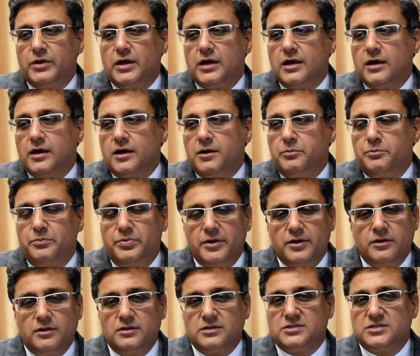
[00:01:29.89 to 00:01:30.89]
uh,
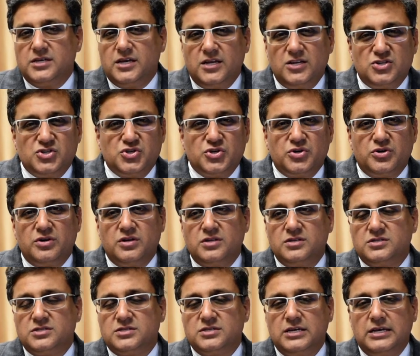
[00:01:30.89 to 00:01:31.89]
bills,
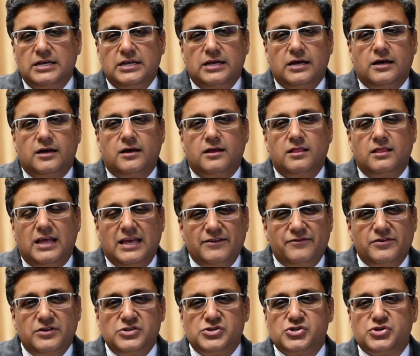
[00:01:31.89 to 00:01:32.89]
insurance, uh,
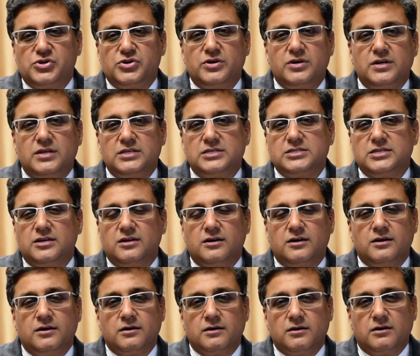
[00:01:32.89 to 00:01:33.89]
life insurance,
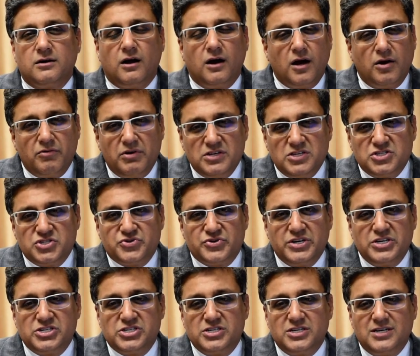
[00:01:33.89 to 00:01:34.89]
uh, car
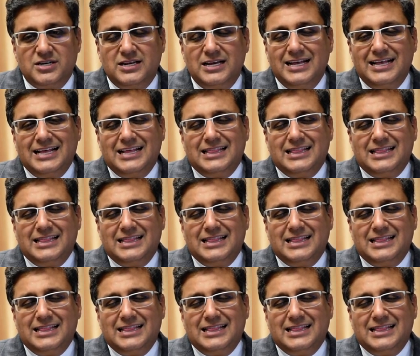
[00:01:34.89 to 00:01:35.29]
registration.